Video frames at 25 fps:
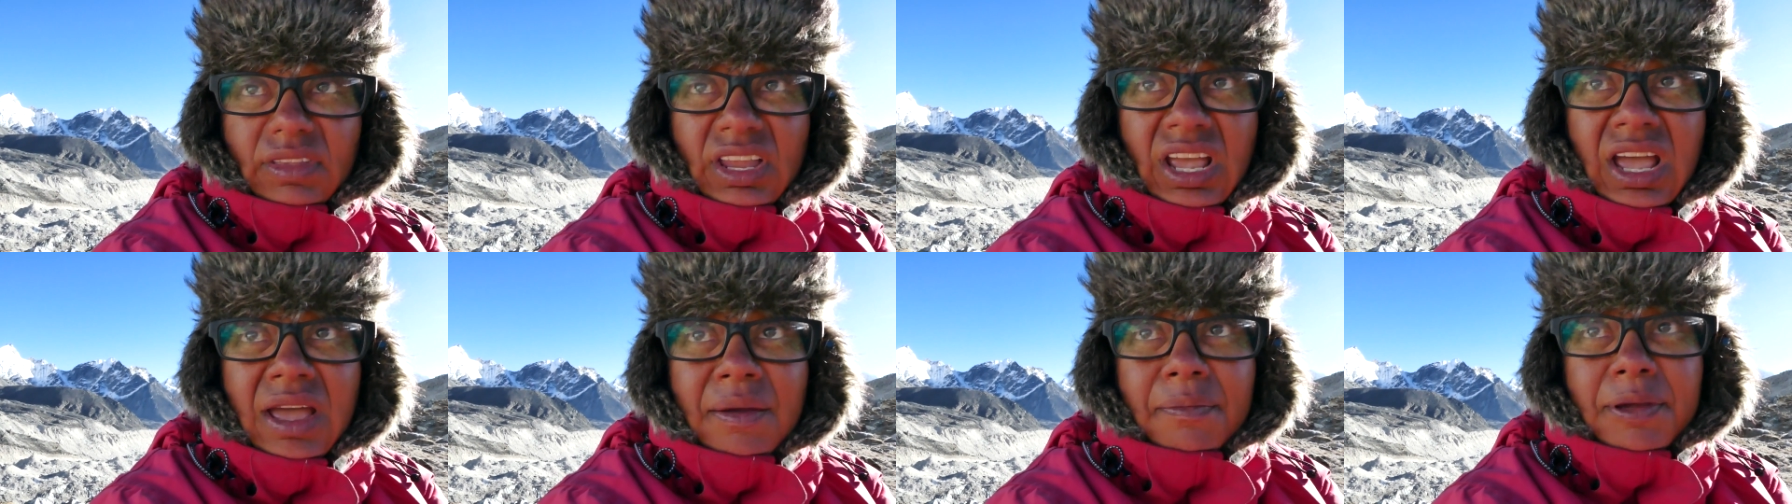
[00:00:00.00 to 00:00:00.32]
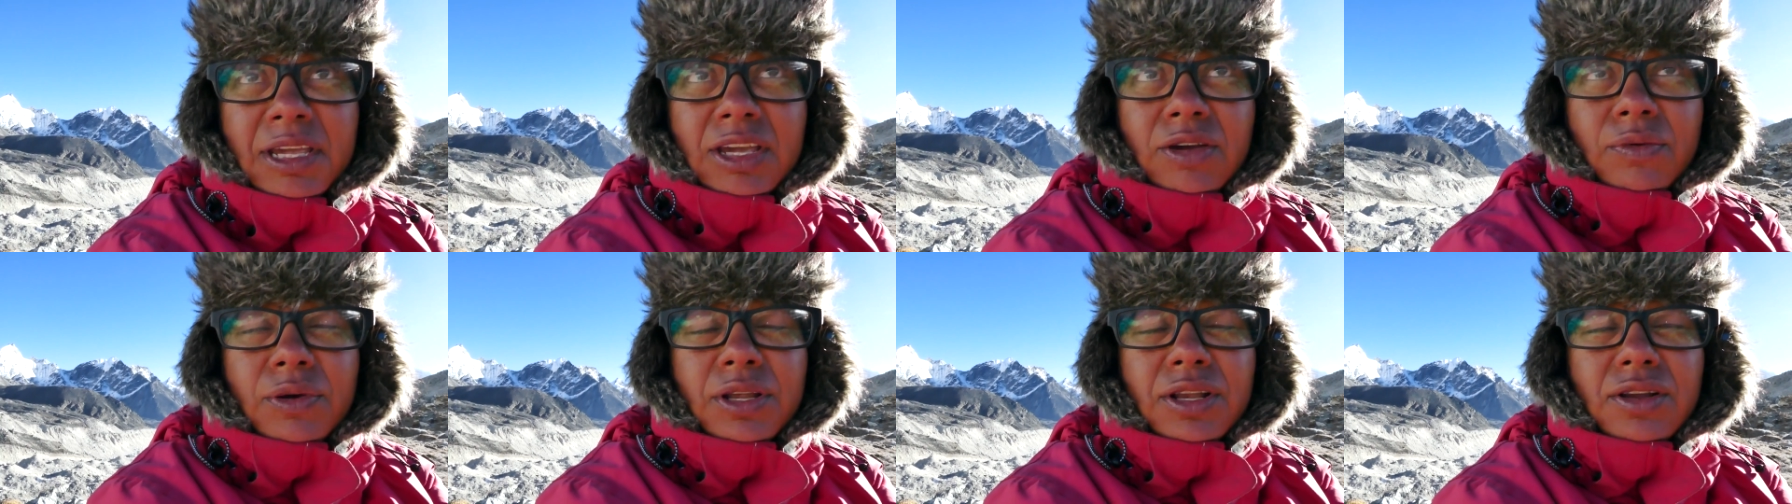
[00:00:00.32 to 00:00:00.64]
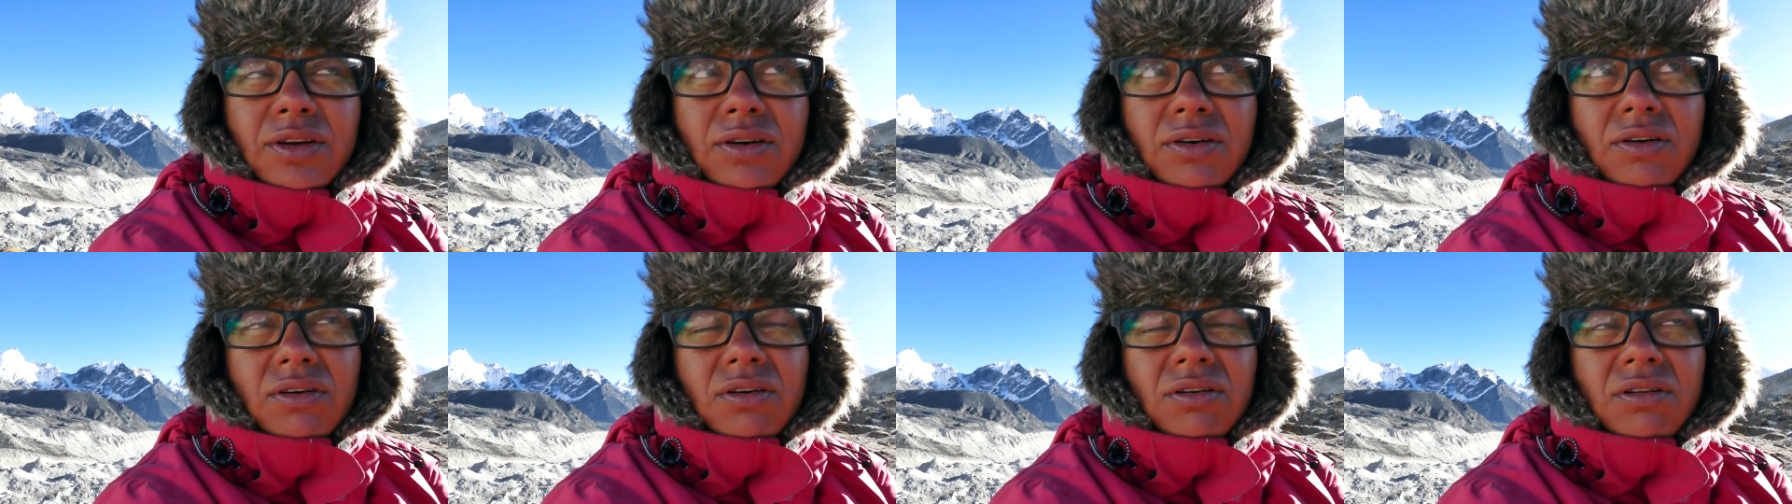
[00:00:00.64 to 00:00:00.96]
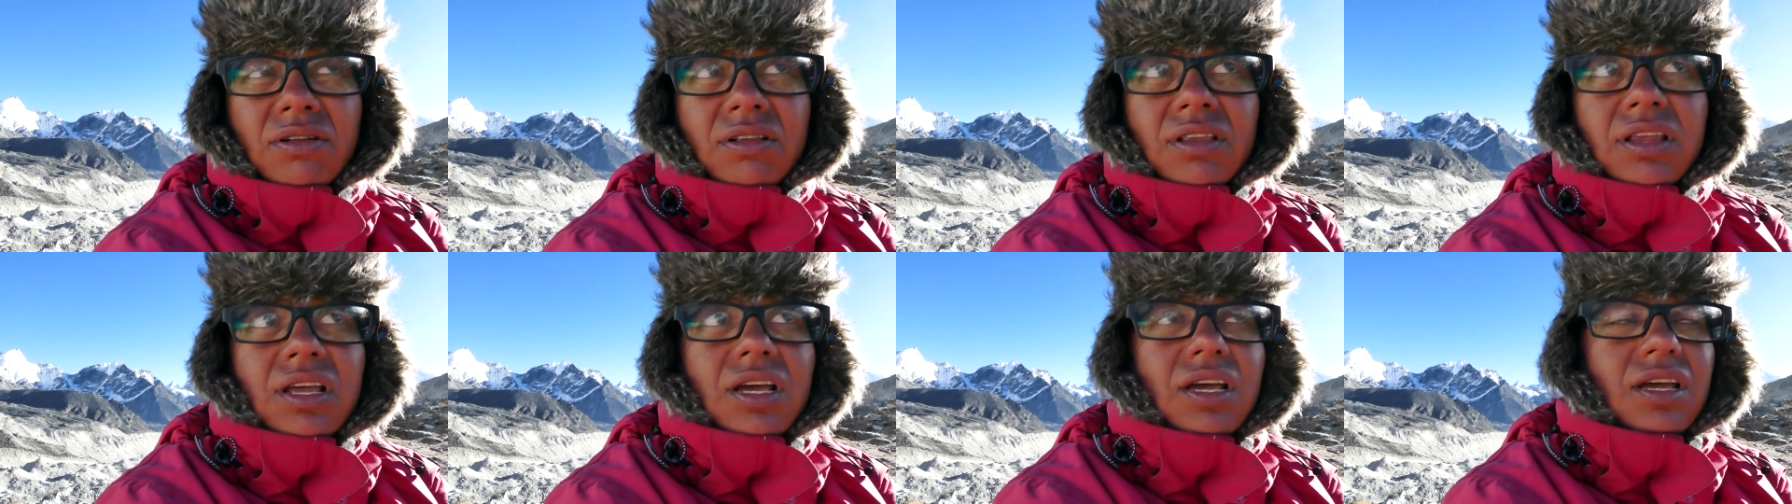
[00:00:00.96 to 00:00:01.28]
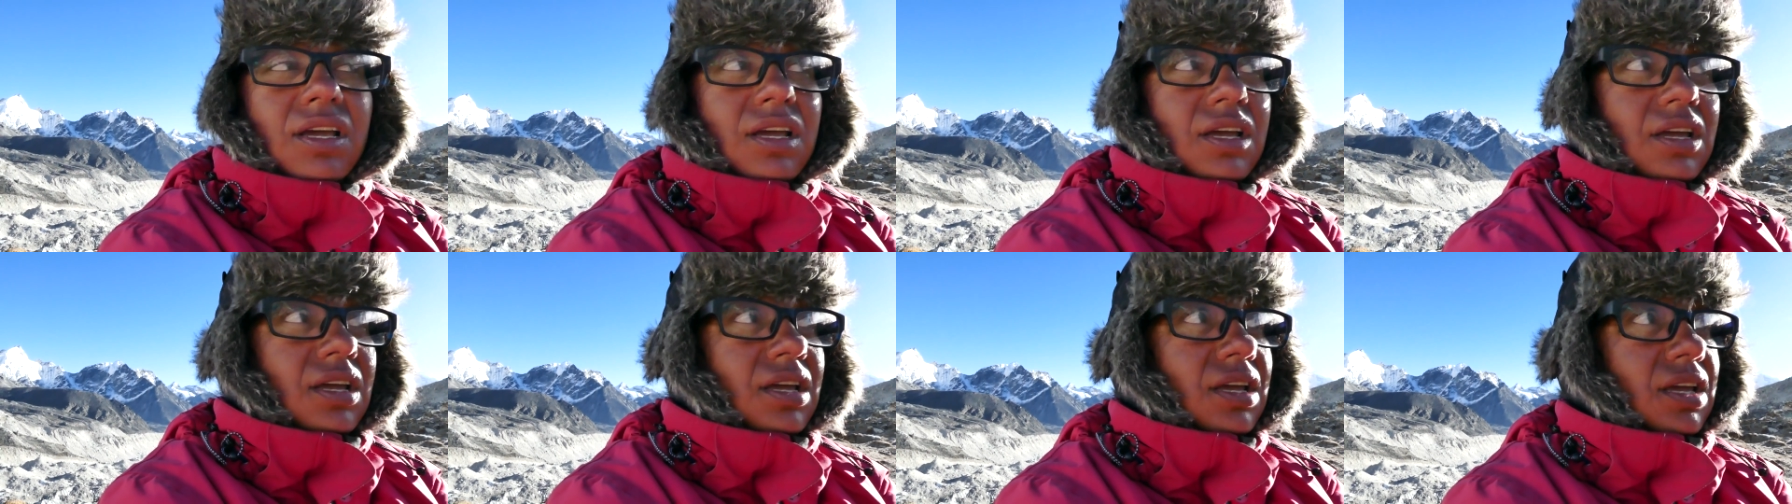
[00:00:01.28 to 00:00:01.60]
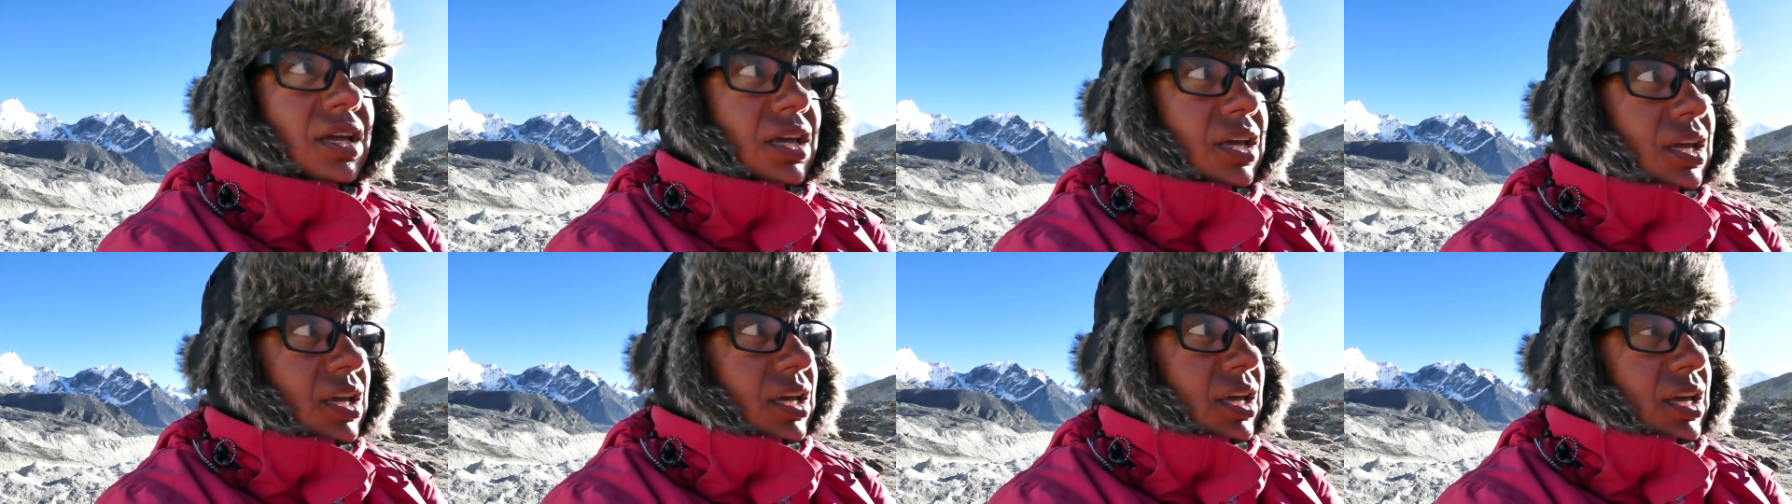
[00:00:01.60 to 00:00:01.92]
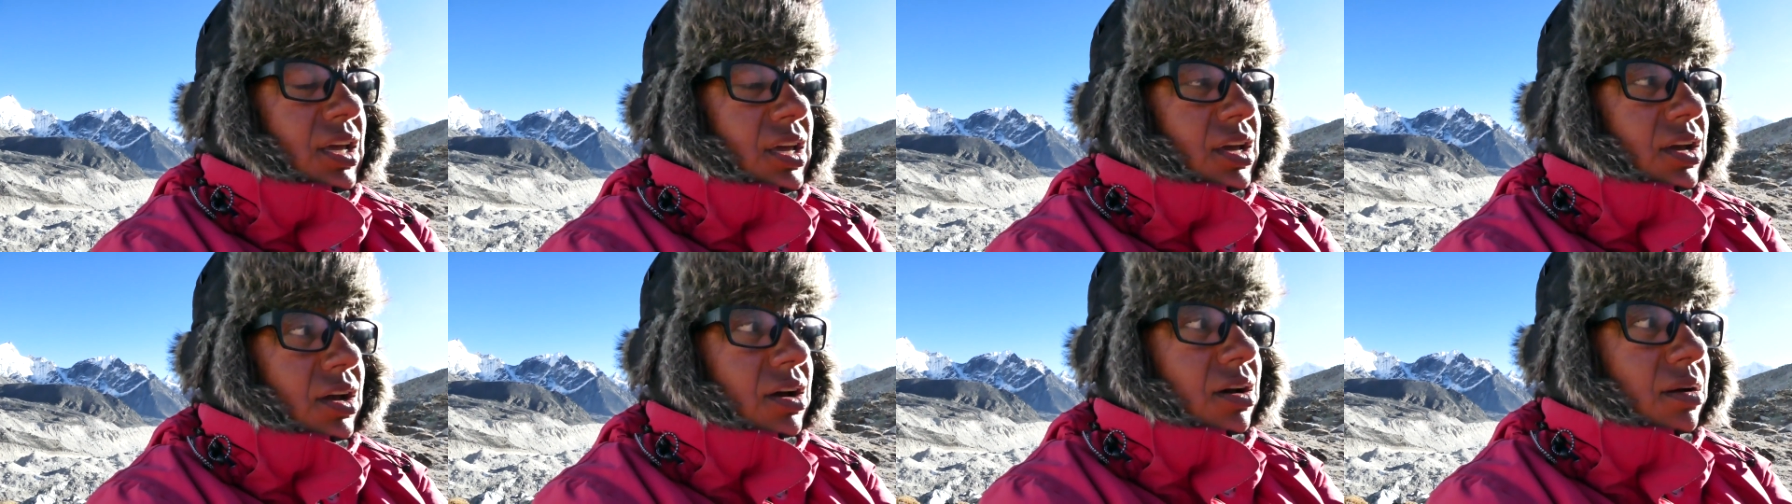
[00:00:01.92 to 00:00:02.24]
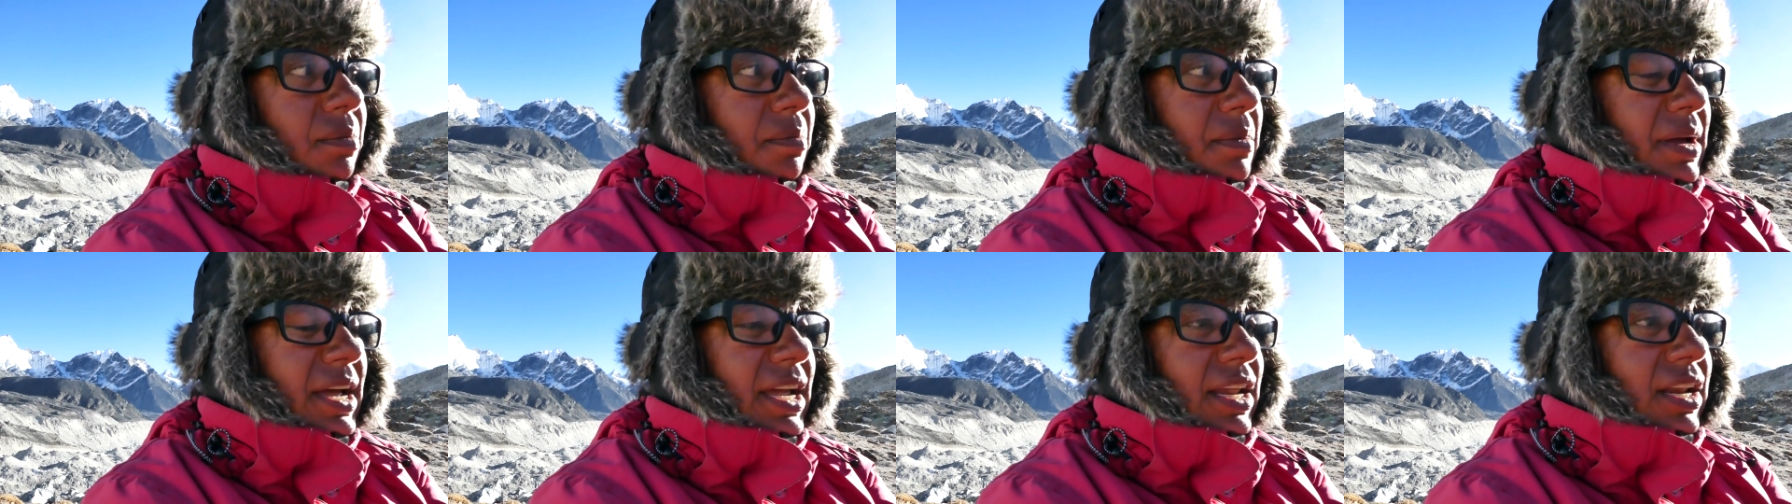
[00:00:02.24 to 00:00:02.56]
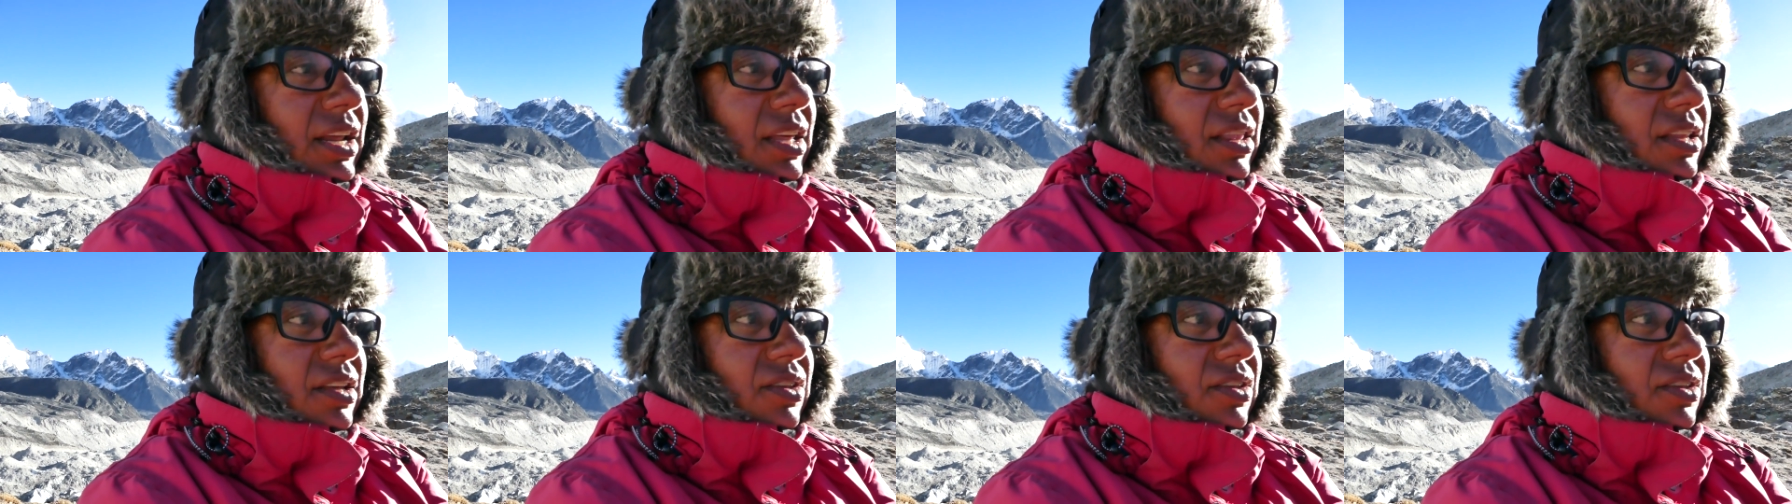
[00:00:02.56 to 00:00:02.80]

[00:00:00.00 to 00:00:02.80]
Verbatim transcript: I mean, with all combining